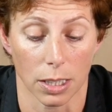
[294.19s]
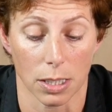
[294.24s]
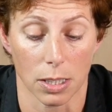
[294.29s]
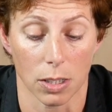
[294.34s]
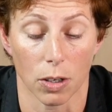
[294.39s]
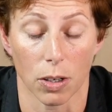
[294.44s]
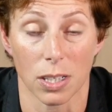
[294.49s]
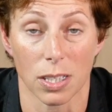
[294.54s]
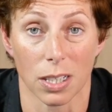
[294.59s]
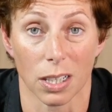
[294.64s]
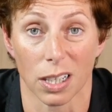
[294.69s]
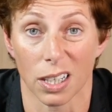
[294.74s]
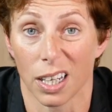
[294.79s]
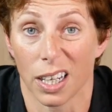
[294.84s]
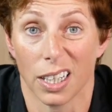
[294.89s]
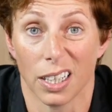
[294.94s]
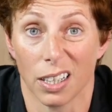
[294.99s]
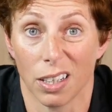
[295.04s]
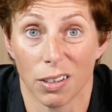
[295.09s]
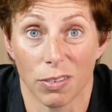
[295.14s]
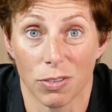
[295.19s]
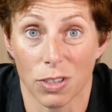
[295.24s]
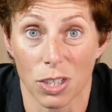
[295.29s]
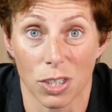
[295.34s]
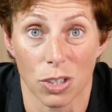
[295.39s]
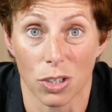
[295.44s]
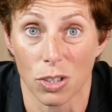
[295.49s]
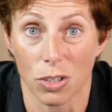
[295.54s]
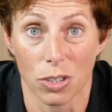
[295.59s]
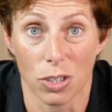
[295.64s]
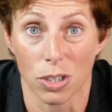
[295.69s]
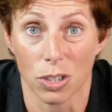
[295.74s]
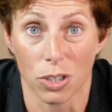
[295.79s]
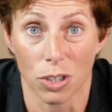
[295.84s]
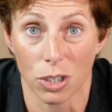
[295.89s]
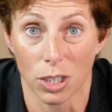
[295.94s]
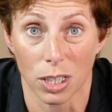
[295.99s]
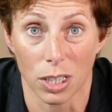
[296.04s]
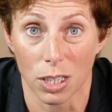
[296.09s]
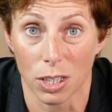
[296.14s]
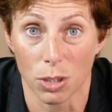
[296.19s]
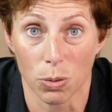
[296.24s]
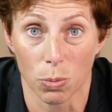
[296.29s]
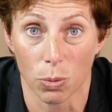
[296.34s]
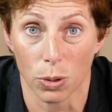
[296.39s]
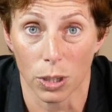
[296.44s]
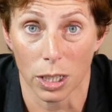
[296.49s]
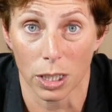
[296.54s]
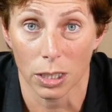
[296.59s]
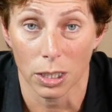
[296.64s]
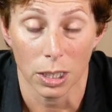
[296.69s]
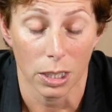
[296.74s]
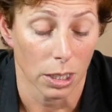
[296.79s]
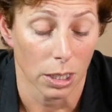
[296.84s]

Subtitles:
It's nice and clean, and I've just used the dirty dishwater.